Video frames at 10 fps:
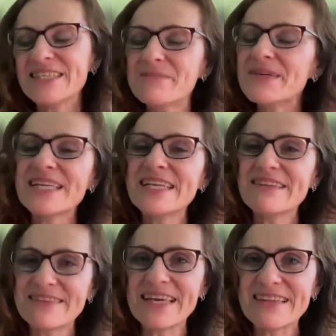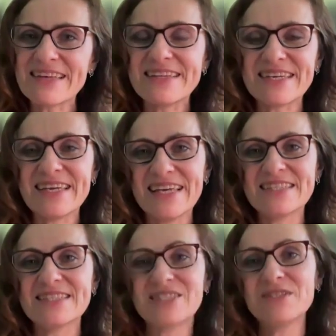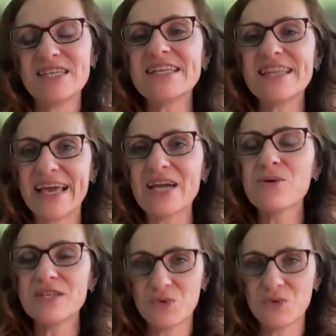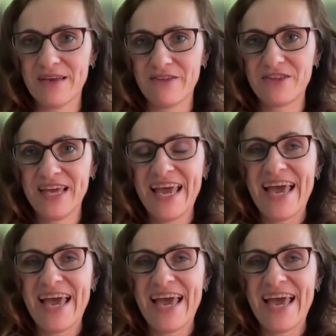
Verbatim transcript: typically, thing that they associate language with.